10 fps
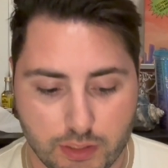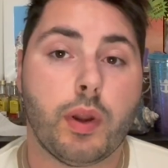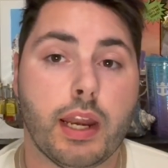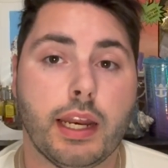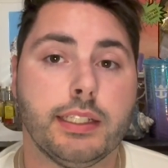We
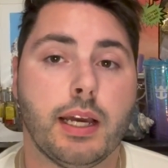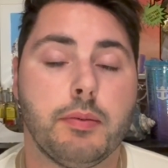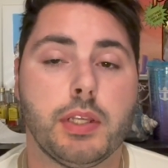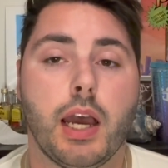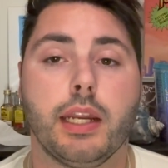had anytime
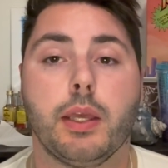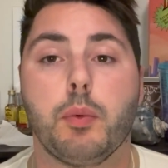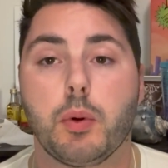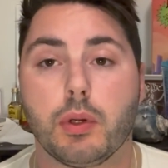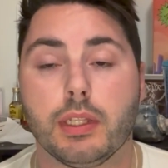dining and
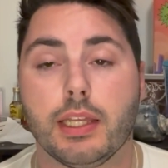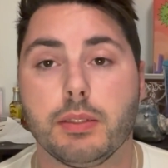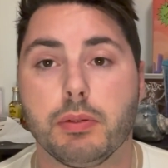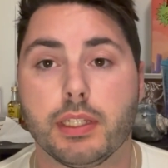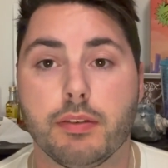we were led to
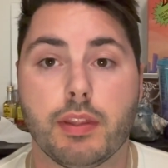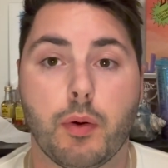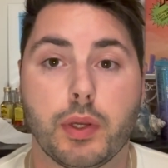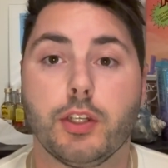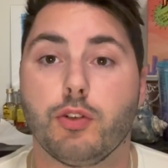believe that
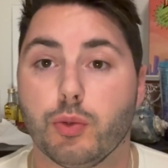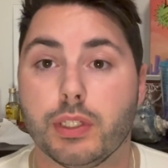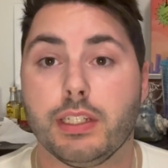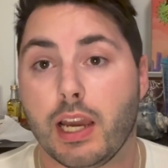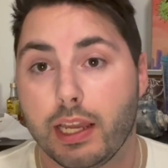we could truly
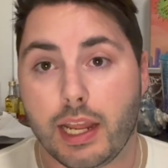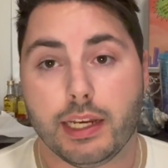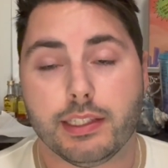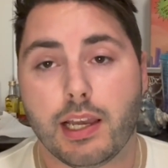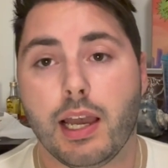dine
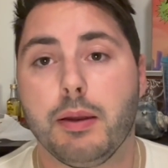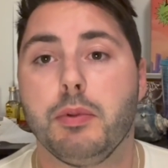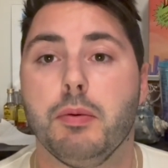anytime.